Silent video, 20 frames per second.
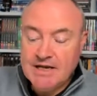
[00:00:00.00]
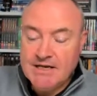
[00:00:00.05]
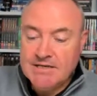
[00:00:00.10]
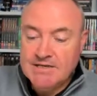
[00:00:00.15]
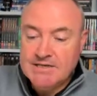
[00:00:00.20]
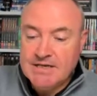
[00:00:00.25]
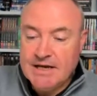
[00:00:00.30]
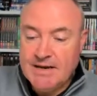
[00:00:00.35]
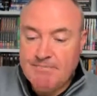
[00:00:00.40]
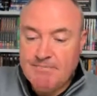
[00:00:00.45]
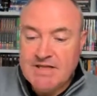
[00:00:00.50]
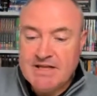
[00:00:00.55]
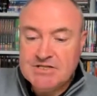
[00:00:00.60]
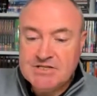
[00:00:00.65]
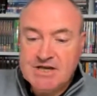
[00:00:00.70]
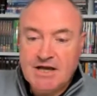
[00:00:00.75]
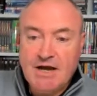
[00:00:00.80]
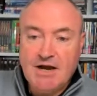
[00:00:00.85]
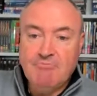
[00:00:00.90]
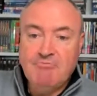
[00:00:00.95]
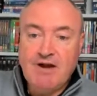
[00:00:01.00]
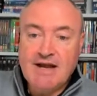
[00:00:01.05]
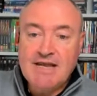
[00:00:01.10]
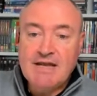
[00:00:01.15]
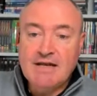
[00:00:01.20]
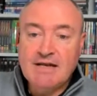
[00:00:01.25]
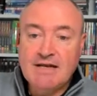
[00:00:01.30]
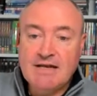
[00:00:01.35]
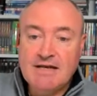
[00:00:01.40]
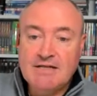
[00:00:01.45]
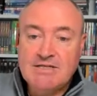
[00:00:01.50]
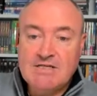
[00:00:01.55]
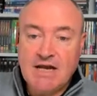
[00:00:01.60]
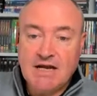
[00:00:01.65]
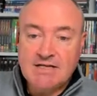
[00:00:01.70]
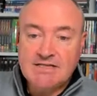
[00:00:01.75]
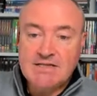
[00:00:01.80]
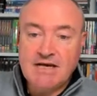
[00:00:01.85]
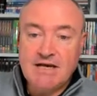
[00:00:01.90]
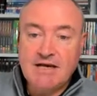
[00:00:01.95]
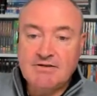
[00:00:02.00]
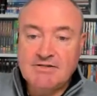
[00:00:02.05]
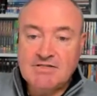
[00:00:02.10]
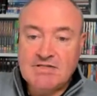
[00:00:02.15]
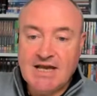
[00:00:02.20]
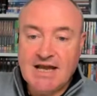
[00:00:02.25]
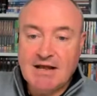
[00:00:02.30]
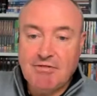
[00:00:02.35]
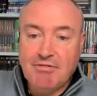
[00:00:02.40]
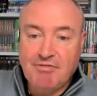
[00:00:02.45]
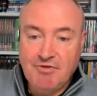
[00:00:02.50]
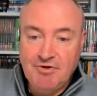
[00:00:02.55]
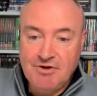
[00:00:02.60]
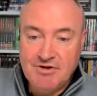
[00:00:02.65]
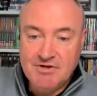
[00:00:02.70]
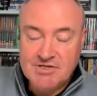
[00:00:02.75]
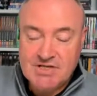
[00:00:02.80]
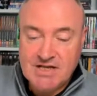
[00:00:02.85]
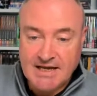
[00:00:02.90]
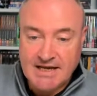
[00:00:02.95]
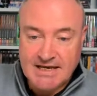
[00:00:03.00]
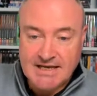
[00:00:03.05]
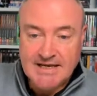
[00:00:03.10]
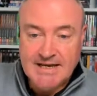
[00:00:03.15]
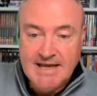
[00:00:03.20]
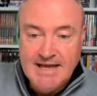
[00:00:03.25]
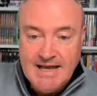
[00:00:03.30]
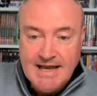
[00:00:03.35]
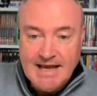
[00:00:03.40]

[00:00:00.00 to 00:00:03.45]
and it's our regular Tactile Tech Thursday.